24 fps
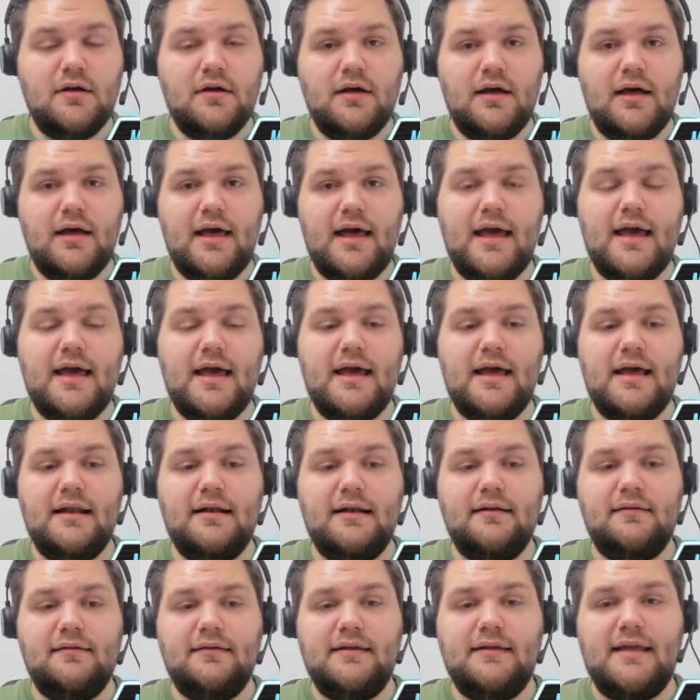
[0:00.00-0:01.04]

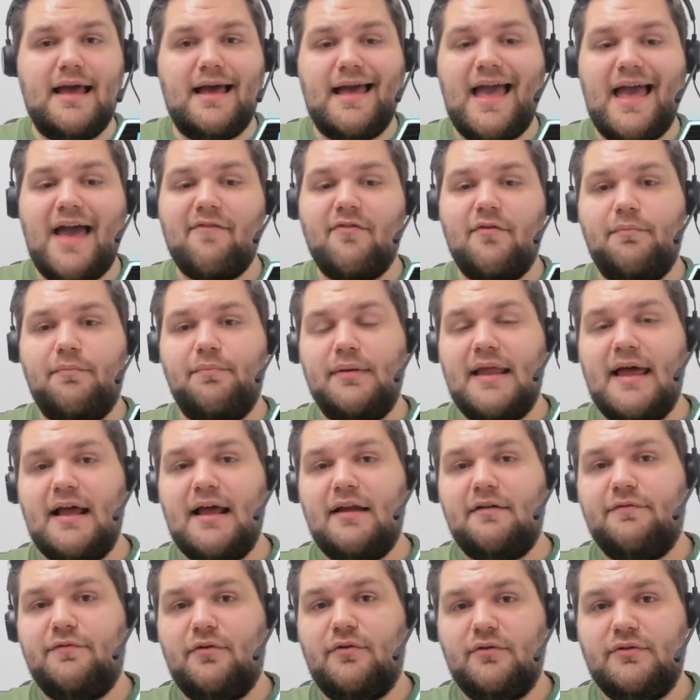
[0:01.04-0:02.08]
and have a
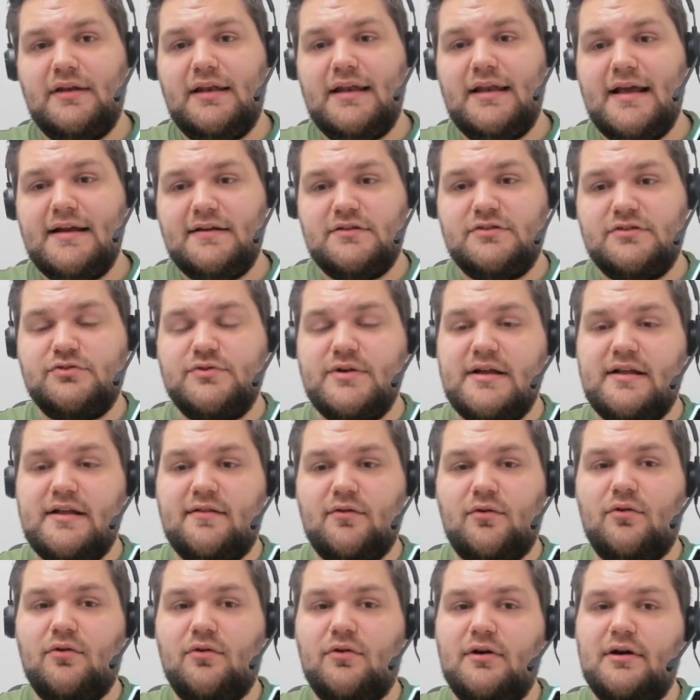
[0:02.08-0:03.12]
plan for the later streets,
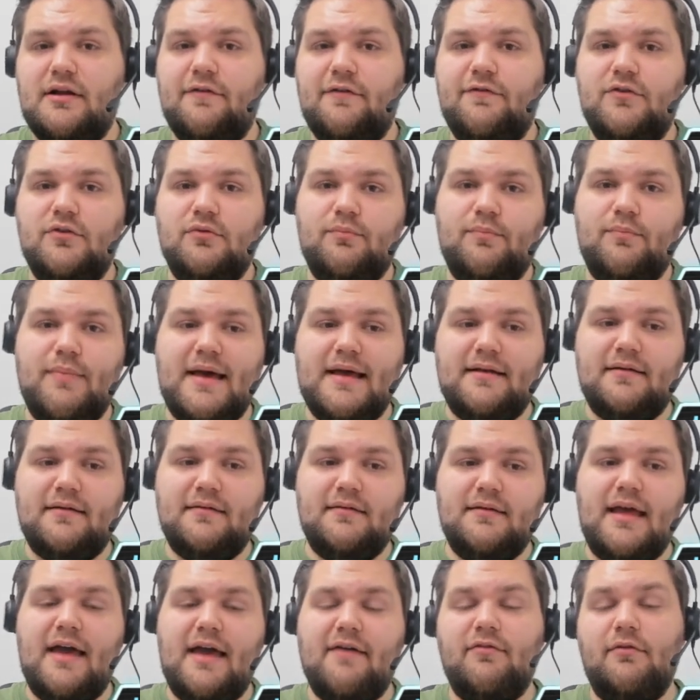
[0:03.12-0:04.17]
or if you
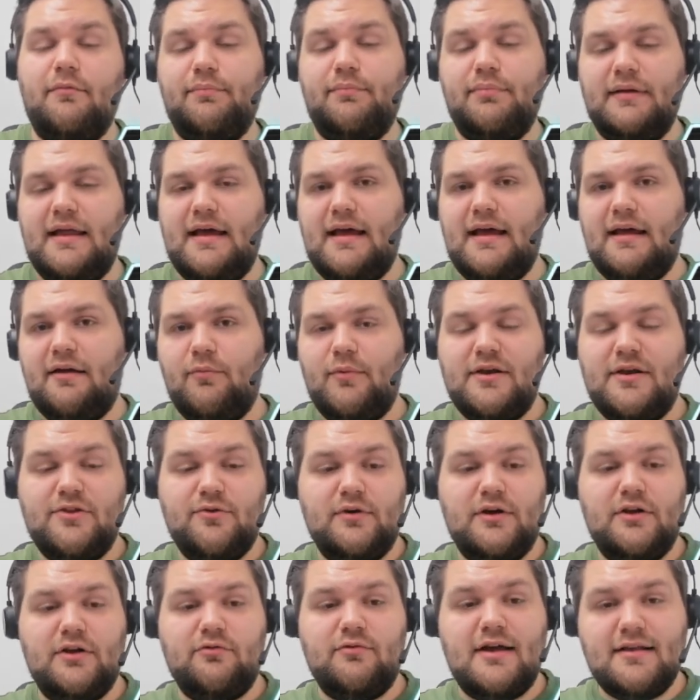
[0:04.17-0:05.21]
bet, have a plan when you
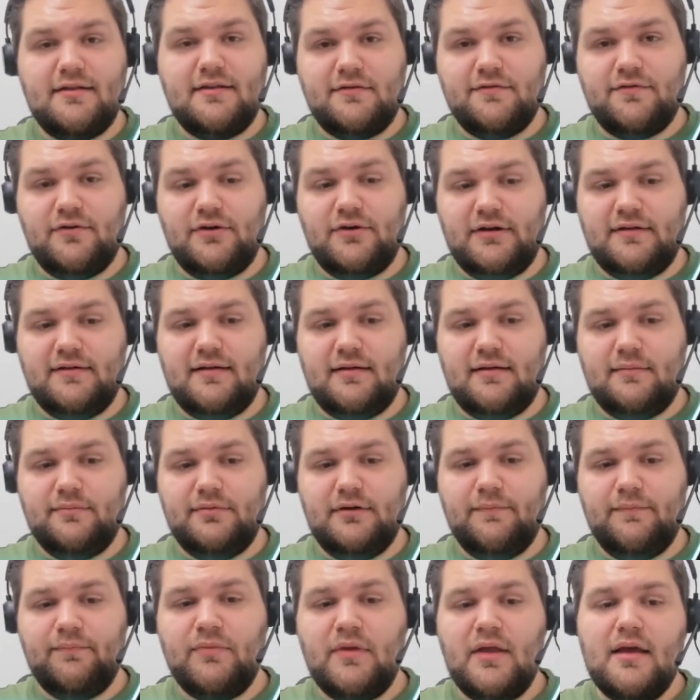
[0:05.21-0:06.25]
get raised, for
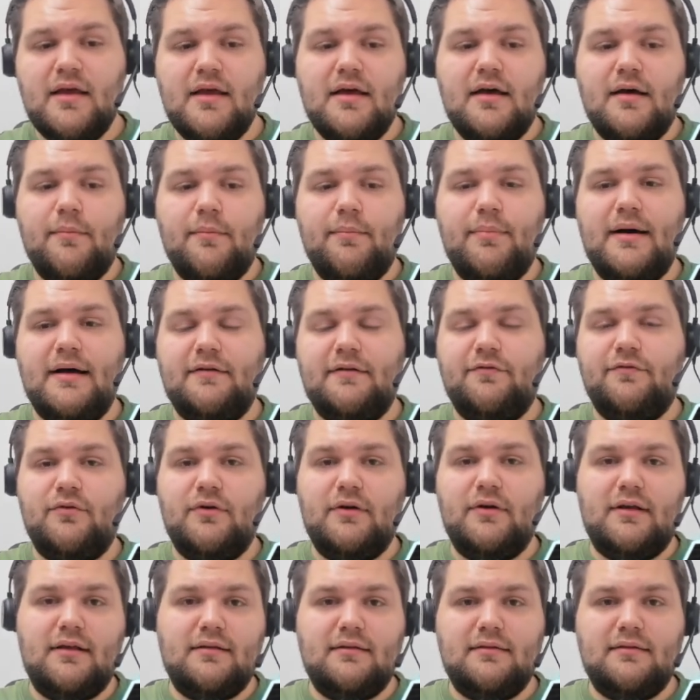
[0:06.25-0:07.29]
example. But
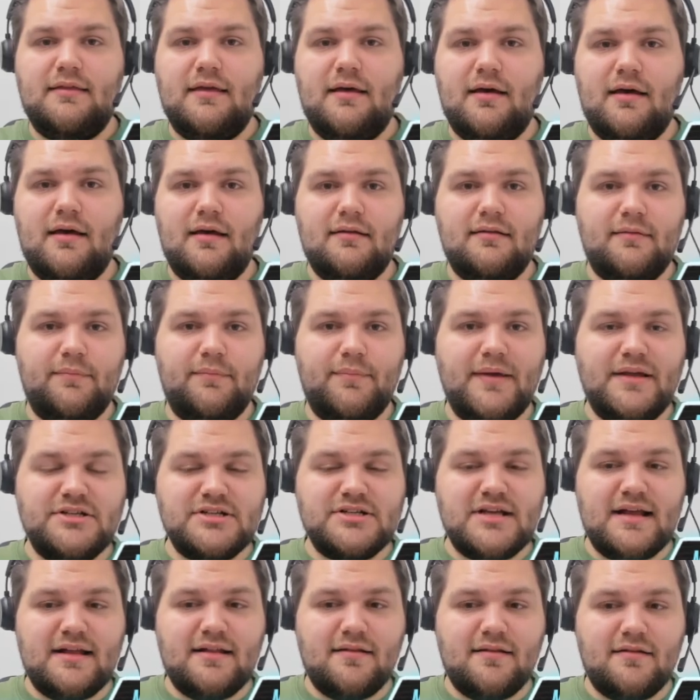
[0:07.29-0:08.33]
there's a big
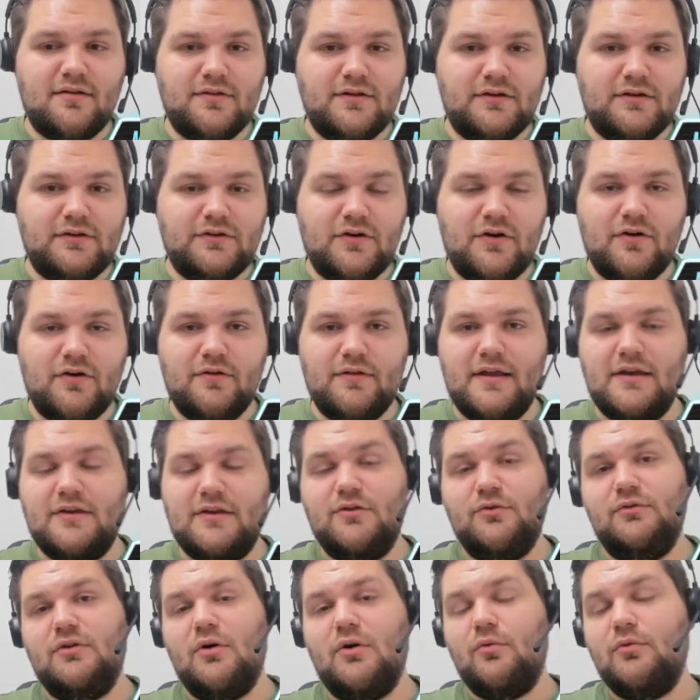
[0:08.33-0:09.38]
chance on the turn that
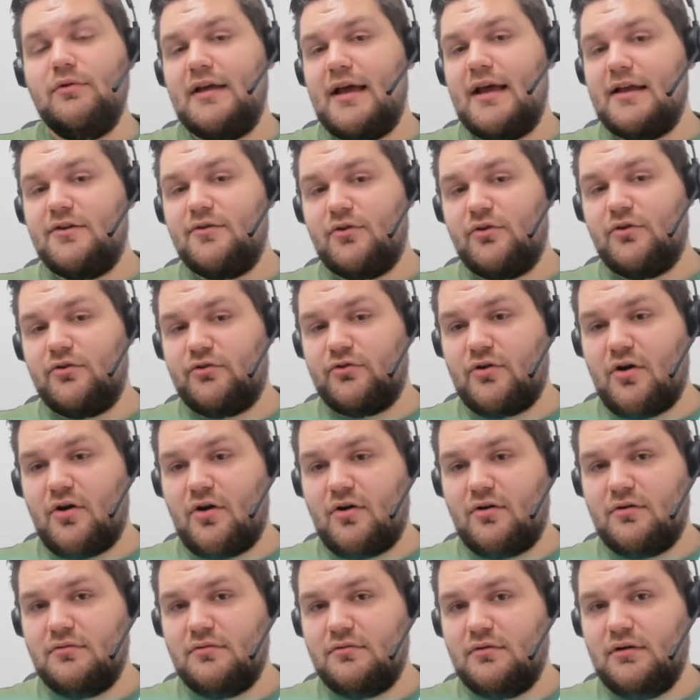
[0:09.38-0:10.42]
you don't get your
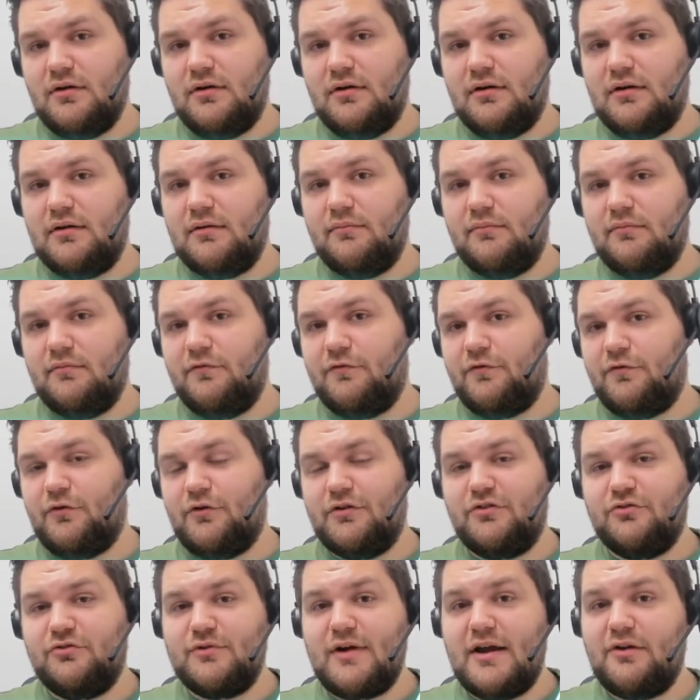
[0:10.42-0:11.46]
draw. For
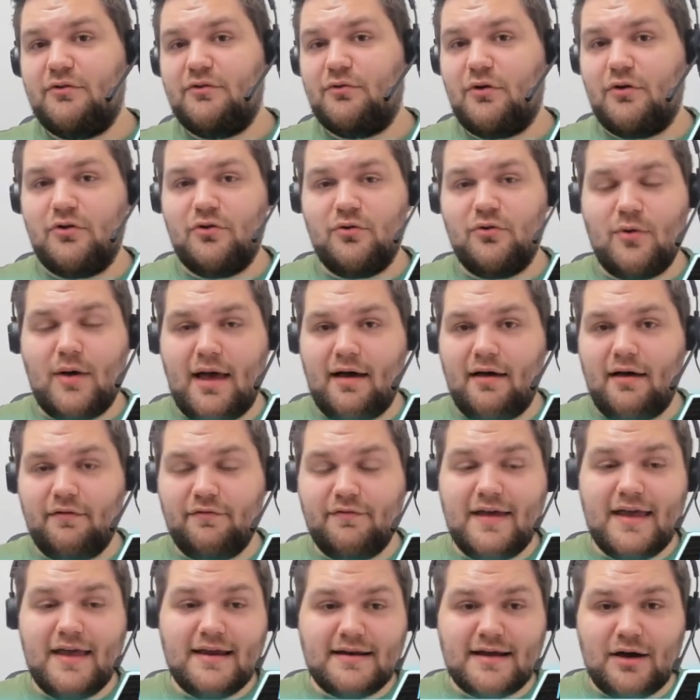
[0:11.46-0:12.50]
straight draw, you
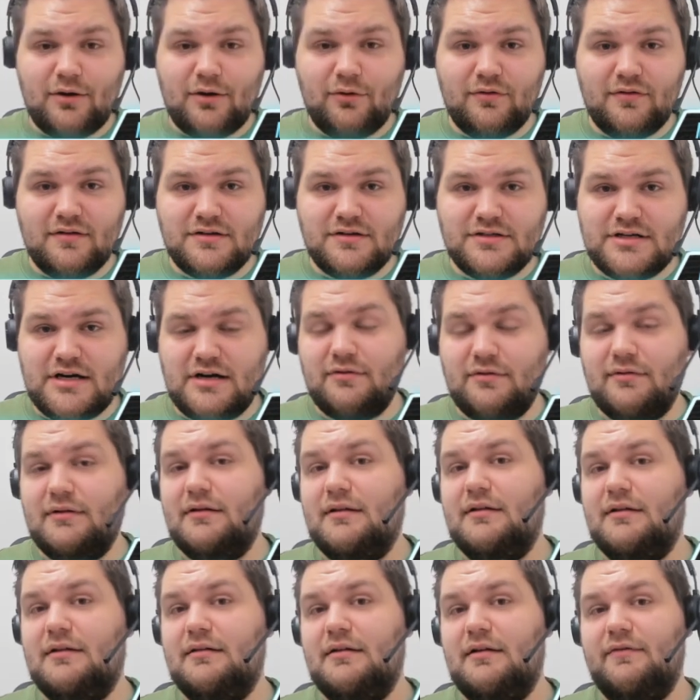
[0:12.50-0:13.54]
have 8 outs in
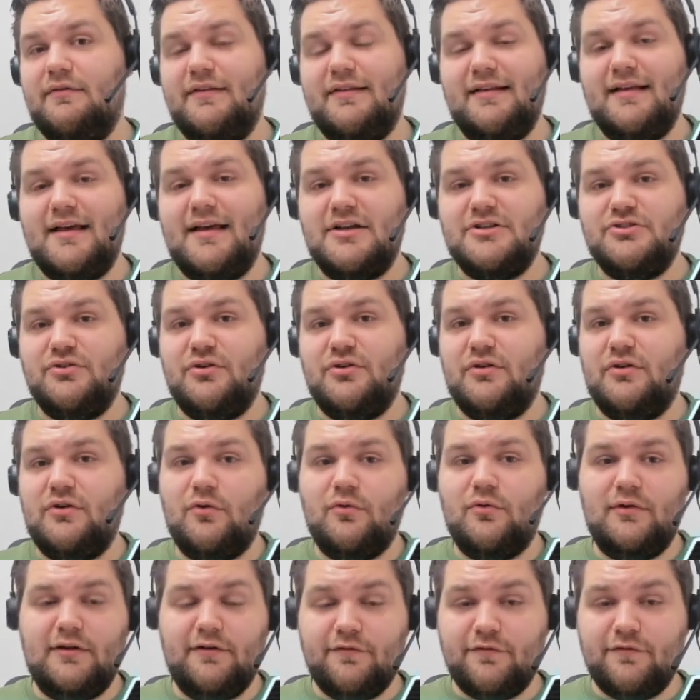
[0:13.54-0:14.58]
general. If it's a gut shot,
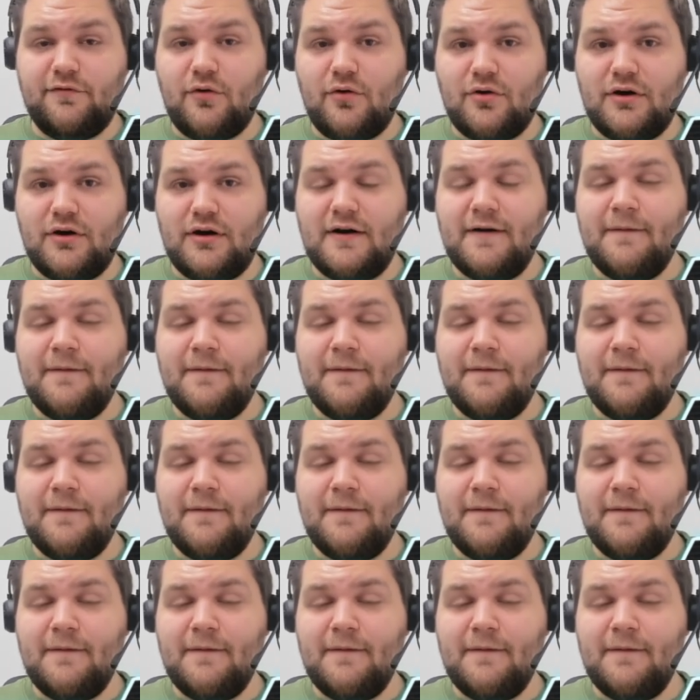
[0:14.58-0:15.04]
only 4.